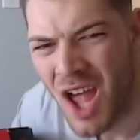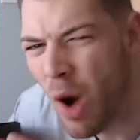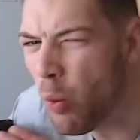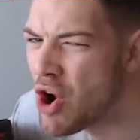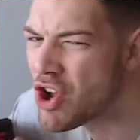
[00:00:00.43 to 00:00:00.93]

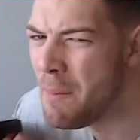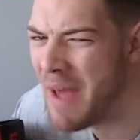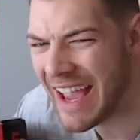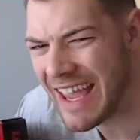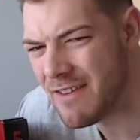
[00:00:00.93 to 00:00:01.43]
Welcome
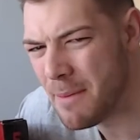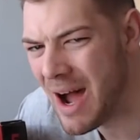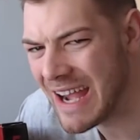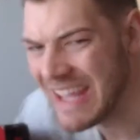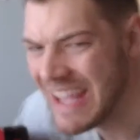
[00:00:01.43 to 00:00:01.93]
back,
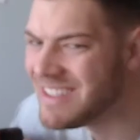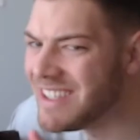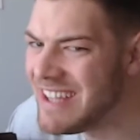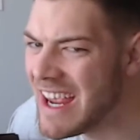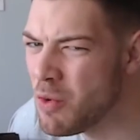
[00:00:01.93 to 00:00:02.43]
everybody.
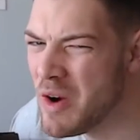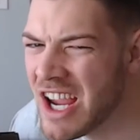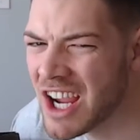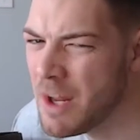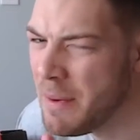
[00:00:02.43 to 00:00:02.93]
Today we are
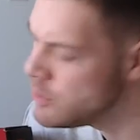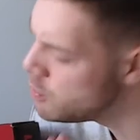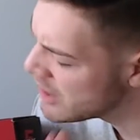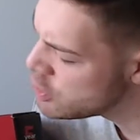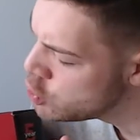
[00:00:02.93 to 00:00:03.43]
going to be
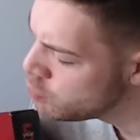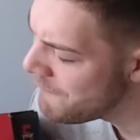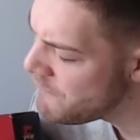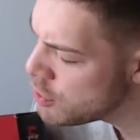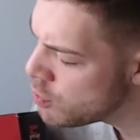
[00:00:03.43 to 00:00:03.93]
doing a new
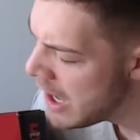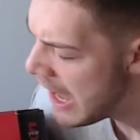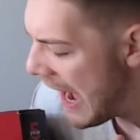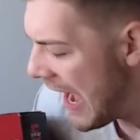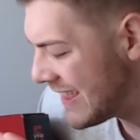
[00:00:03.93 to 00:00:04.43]
review
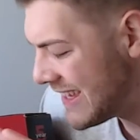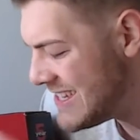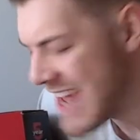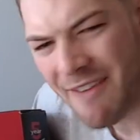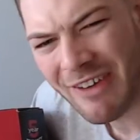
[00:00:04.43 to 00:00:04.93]
on the
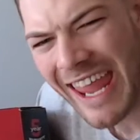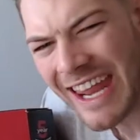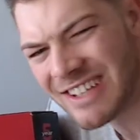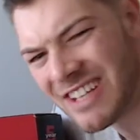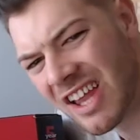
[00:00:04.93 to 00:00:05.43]
Navigator
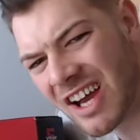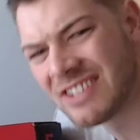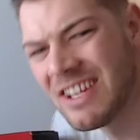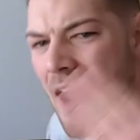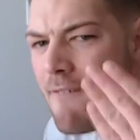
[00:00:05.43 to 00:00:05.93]

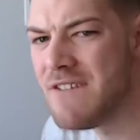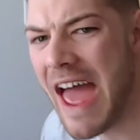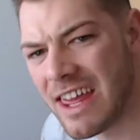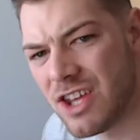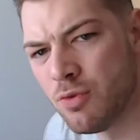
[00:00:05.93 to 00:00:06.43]
Deluxe
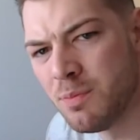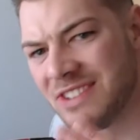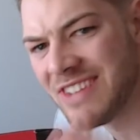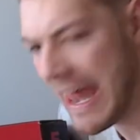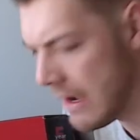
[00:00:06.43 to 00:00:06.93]
vacuum
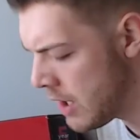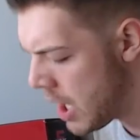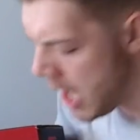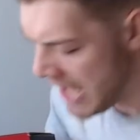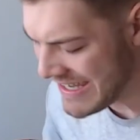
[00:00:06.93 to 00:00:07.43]
set.
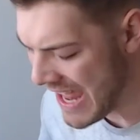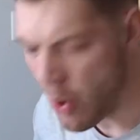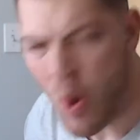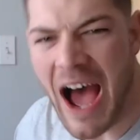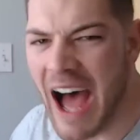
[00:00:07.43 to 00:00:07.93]

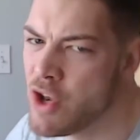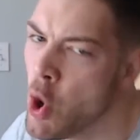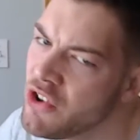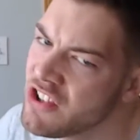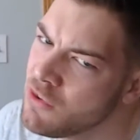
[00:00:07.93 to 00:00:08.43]
Now, I know
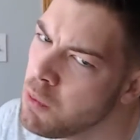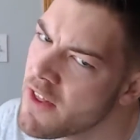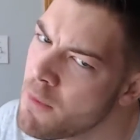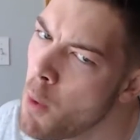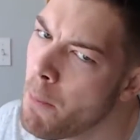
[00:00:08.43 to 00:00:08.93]
this is one of
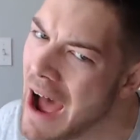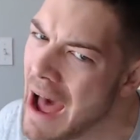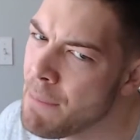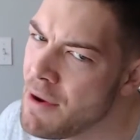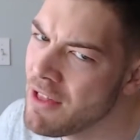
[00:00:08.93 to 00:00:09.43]
the more
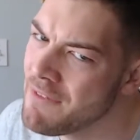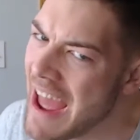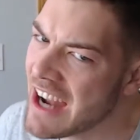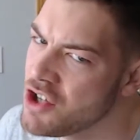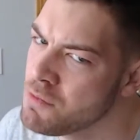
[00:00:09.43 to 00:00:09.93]
popular
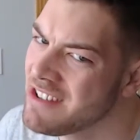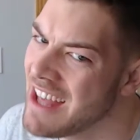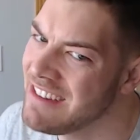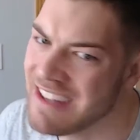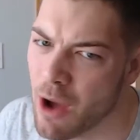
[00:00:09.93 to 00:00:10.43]
vacuum
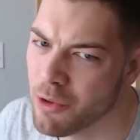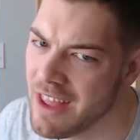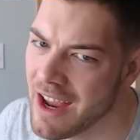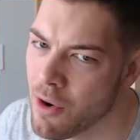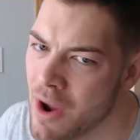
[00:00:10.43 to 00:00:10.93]
sets out
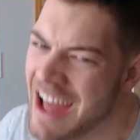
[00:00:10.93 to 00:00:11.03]
there.